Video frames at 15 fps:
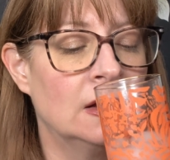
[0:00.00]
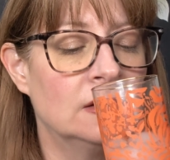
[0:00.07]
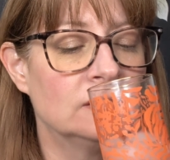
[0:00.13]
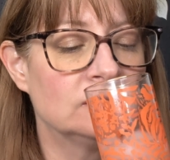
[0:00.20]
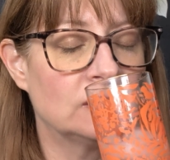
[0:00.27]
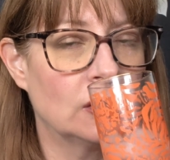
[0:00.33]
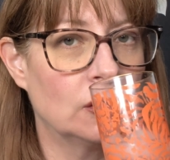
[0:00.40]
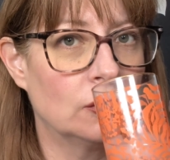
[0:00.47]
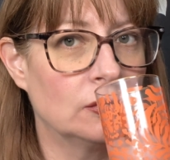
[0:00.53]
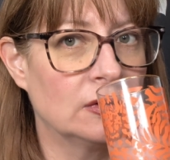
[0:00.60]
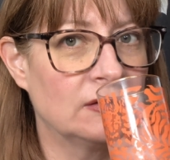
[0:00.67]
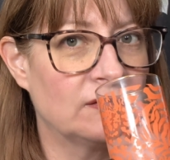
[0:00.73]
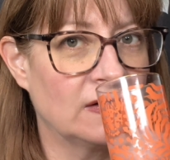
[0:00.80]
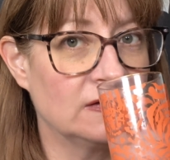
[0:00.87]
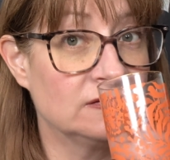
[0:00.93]
So
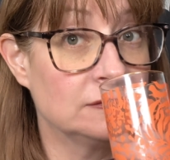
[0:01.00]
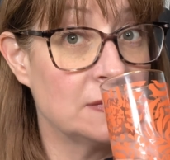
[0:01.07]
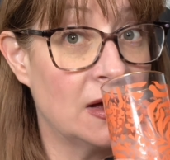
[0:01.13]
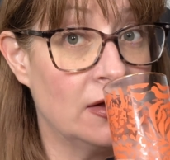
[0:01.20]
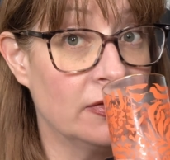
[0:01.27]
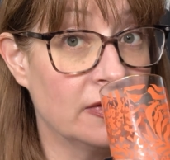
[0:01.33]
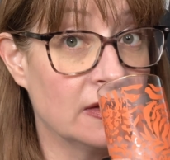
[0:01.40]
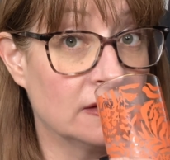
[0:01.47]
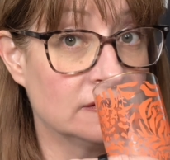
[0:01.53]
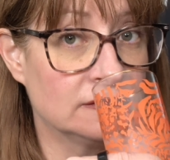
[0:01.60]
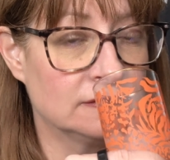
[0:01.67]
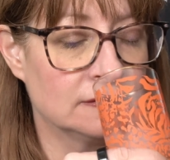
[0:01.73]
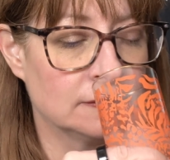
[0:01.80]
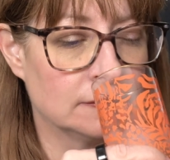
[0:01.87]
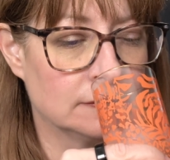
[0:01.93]
if I smell
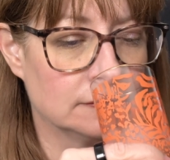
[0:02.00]
this,